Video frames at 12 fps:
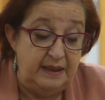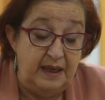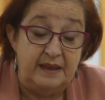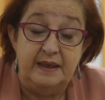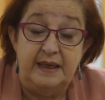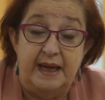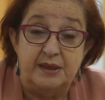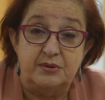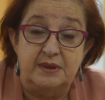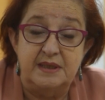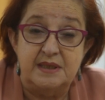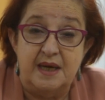another
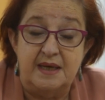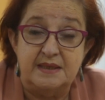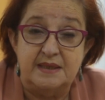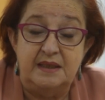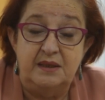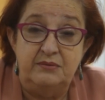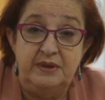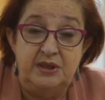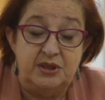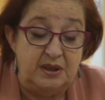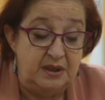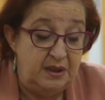natural disaster in the
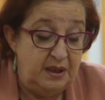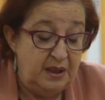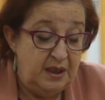region,